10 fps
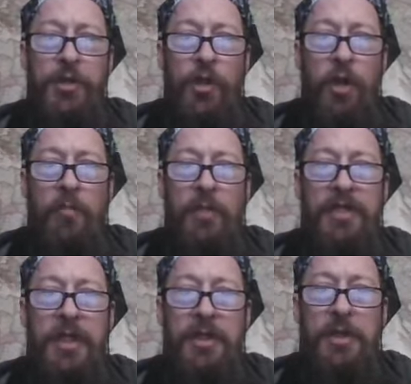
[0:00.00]

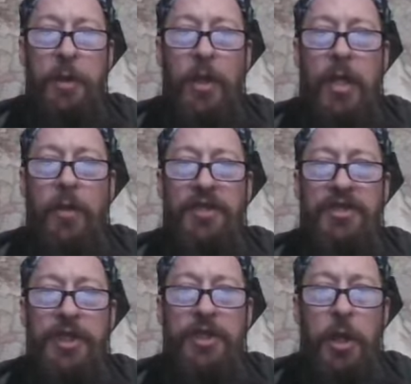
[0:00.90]
Discernment is
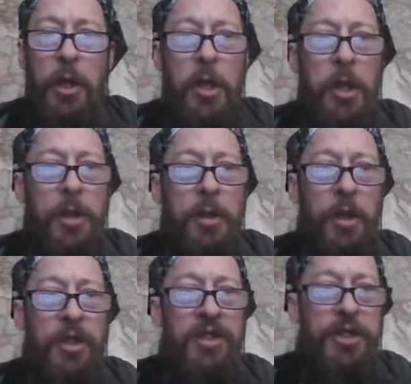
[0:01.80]
frequency tuned
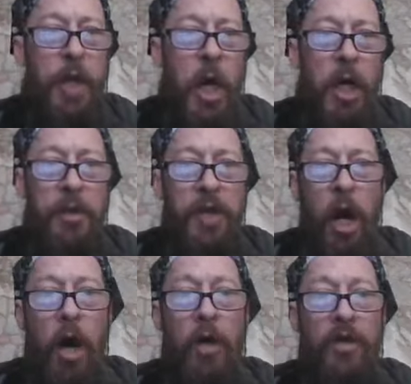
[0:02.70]
for the song of the
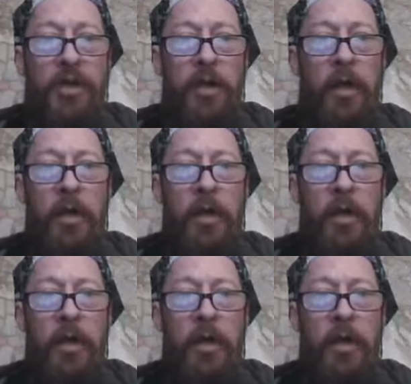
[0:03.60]
heart.